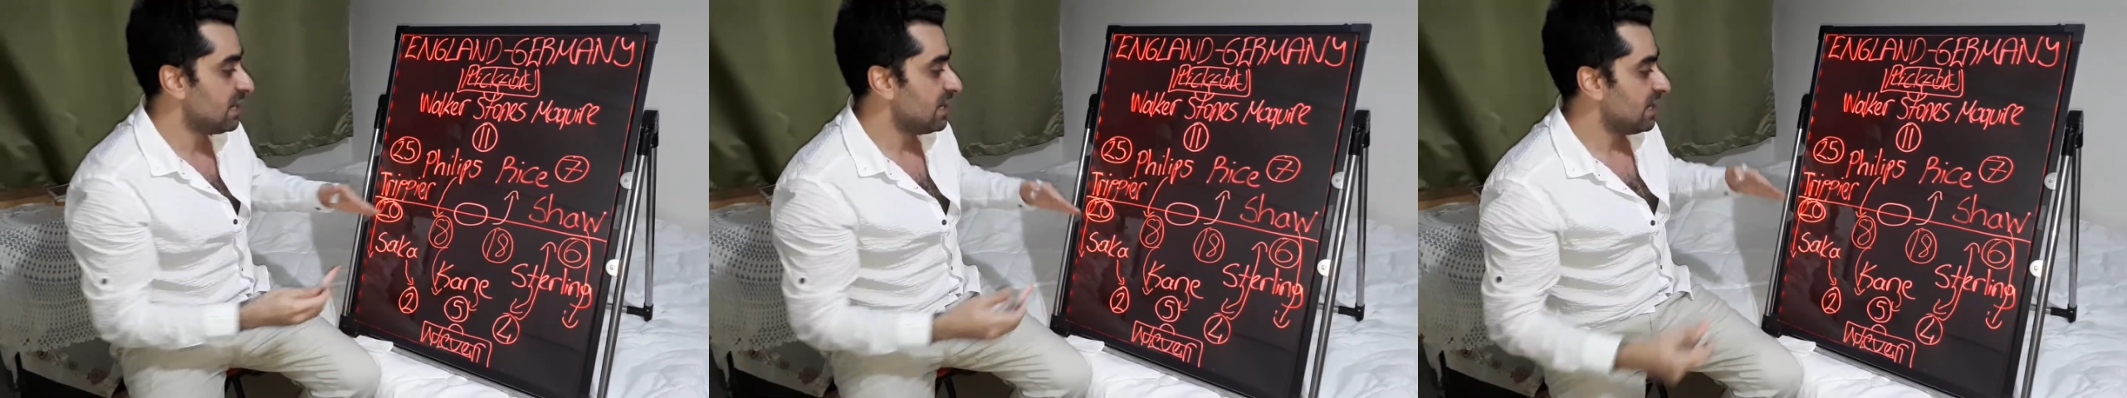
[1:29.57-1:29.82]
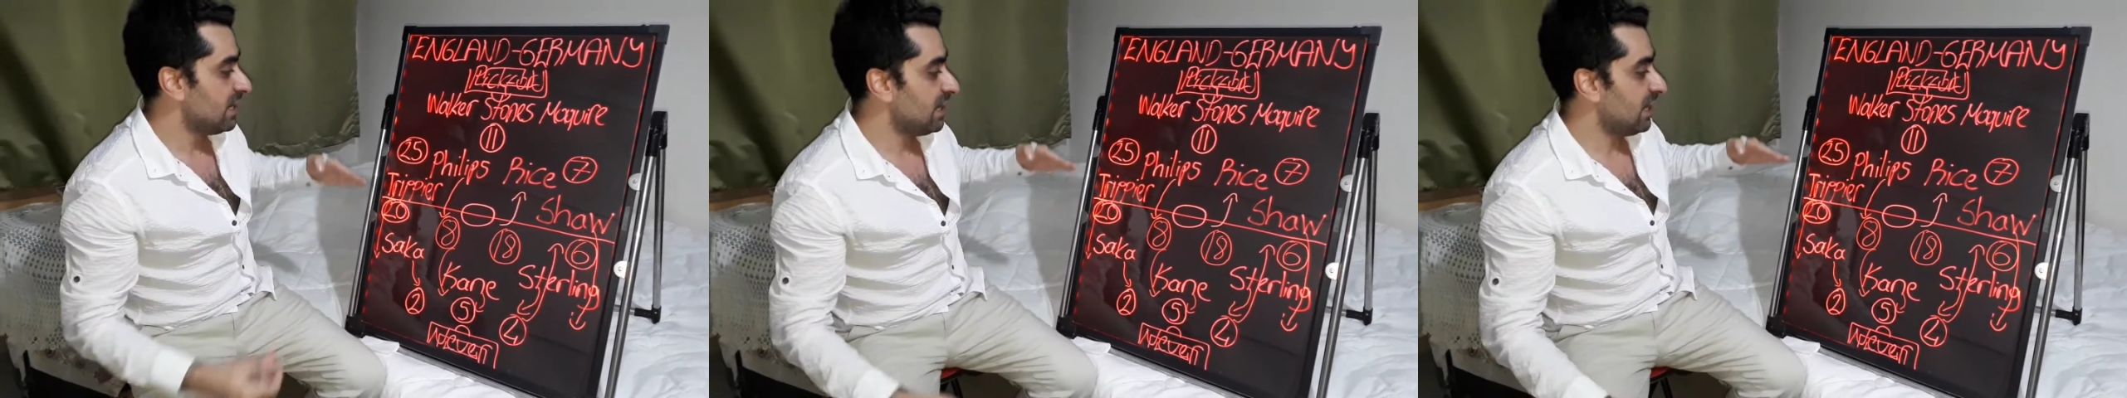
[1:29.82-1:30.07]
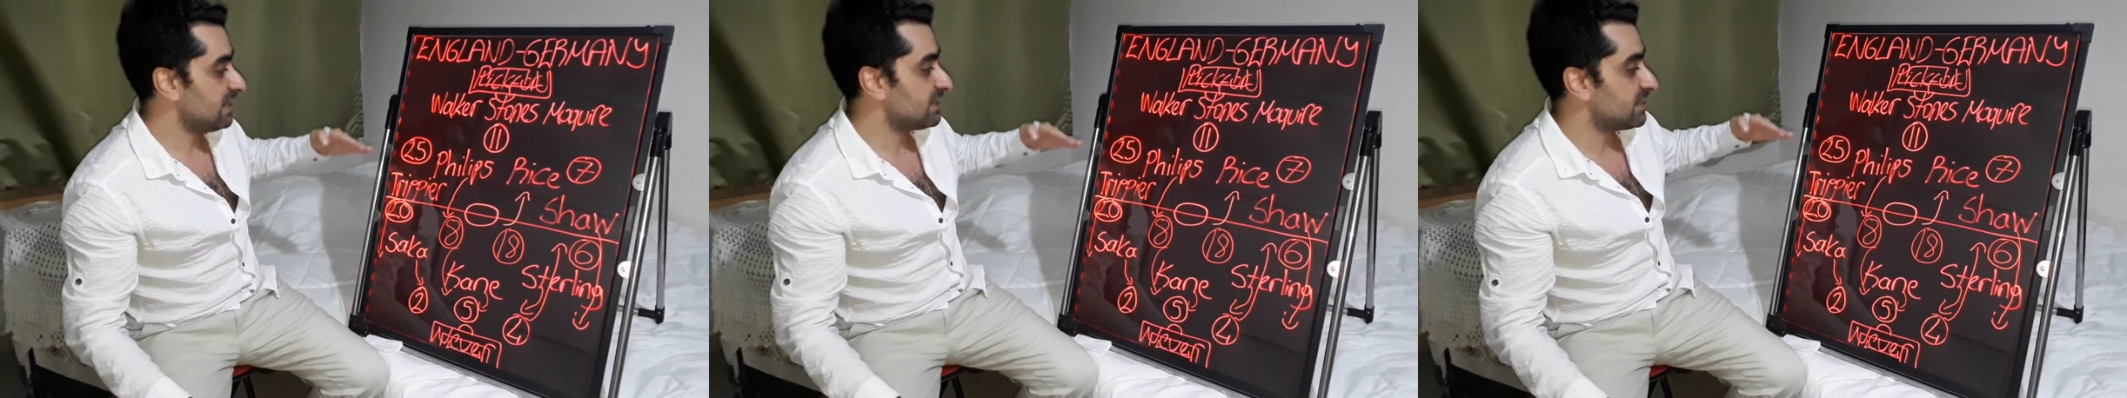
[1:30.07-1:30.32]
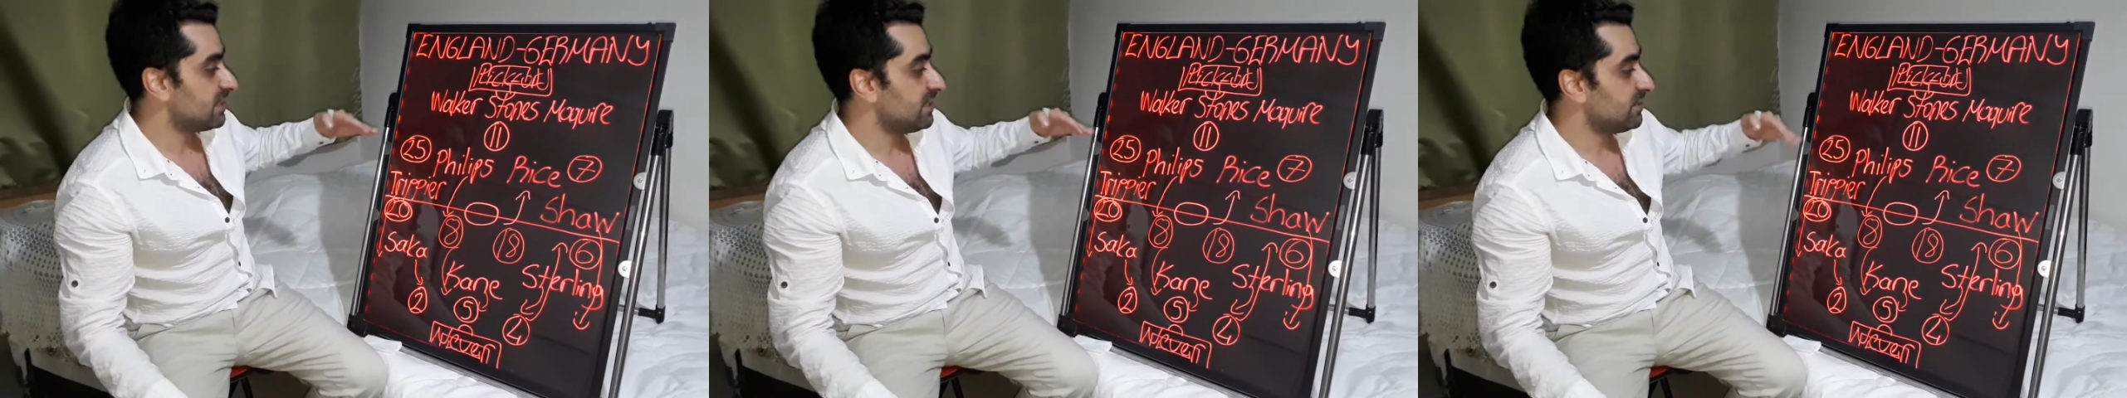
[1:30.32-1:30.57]

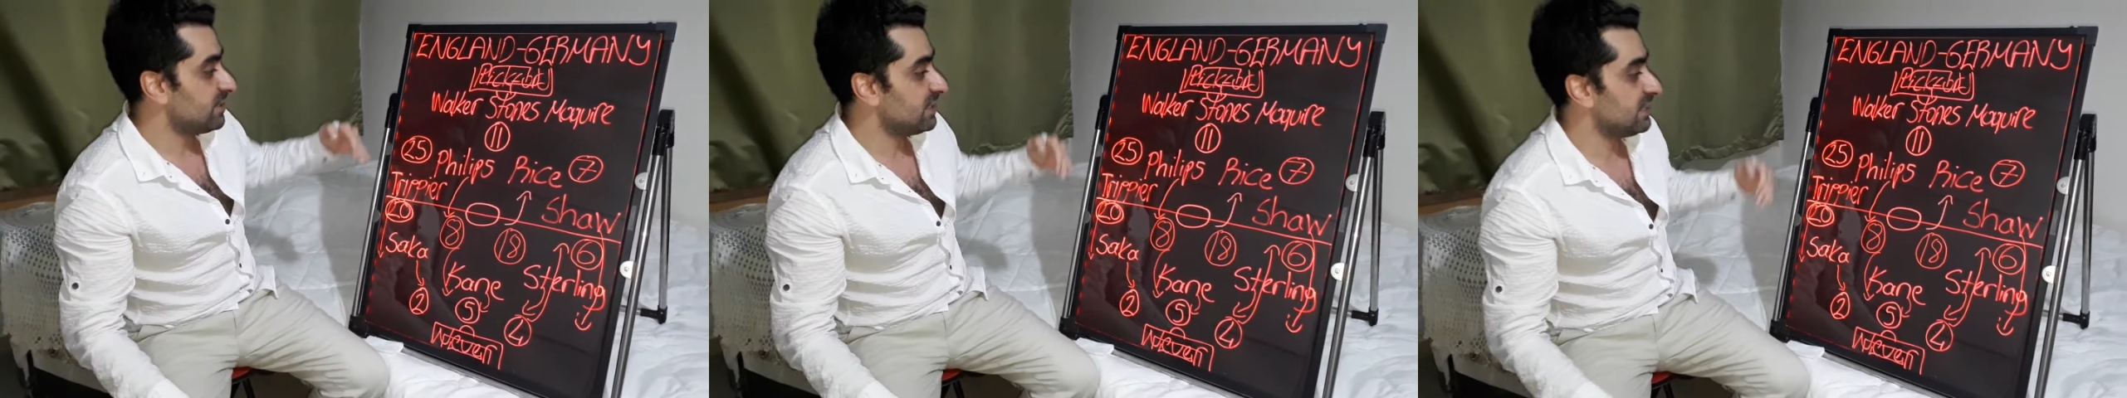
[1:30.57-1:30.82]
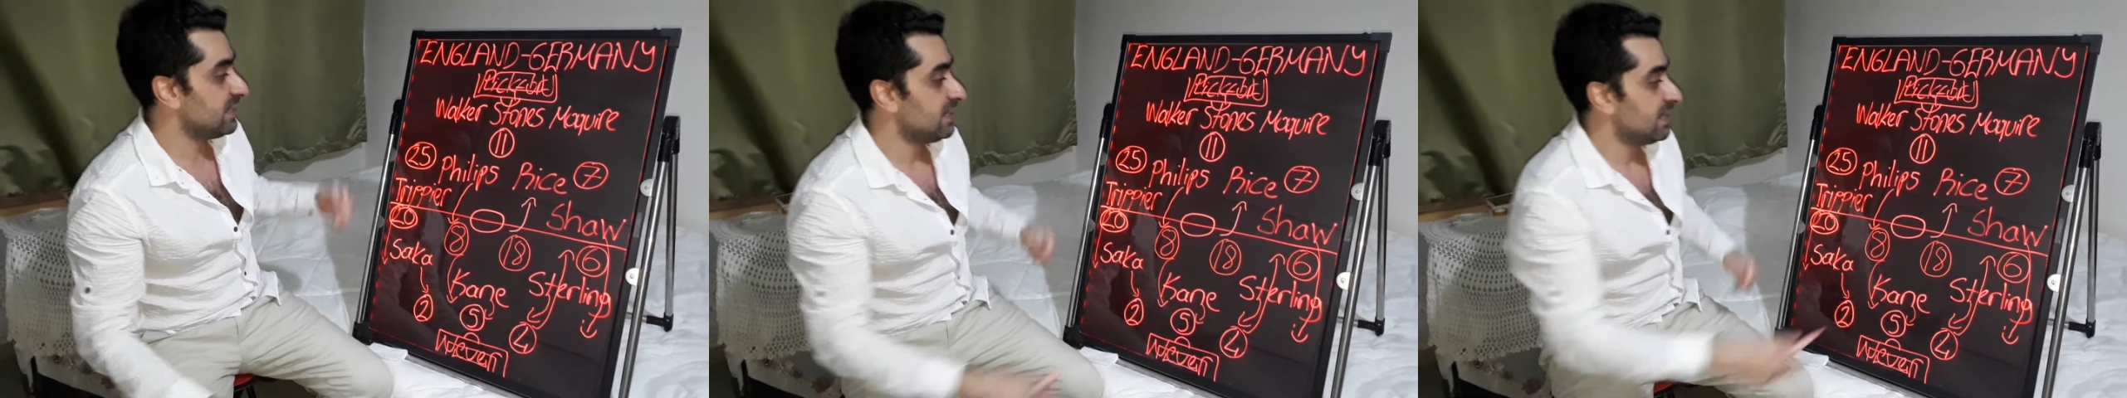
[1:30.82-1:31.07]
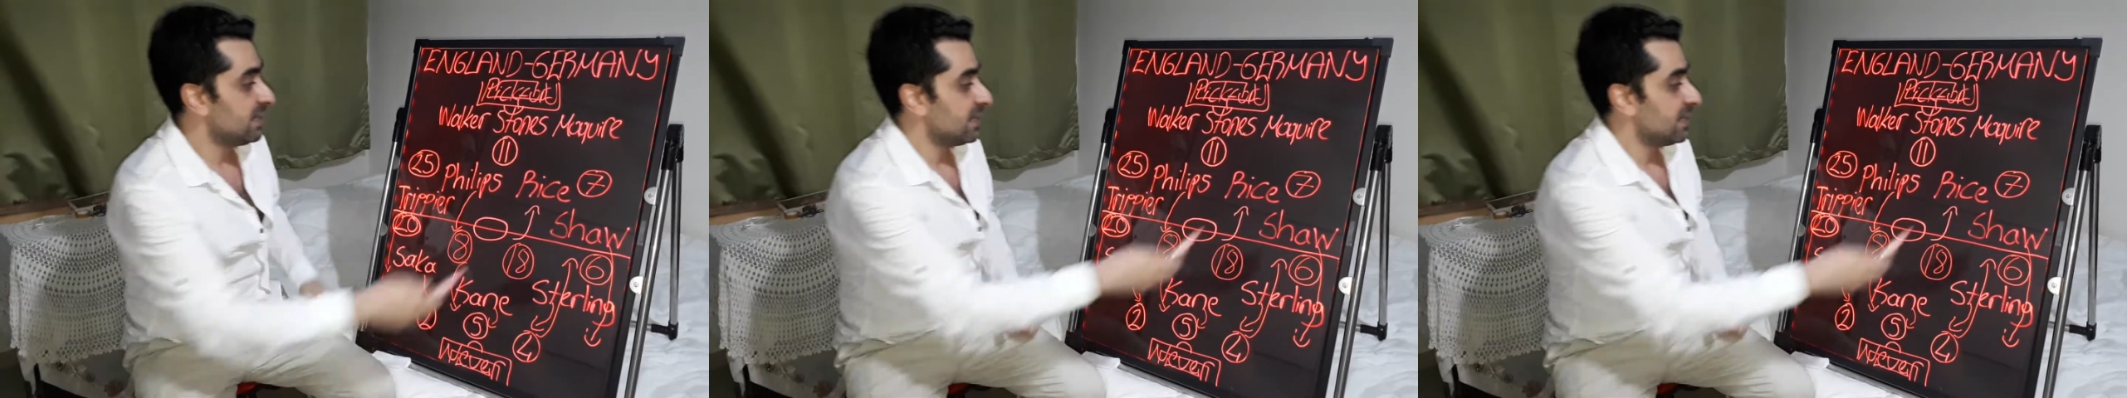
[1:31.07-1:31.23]
and really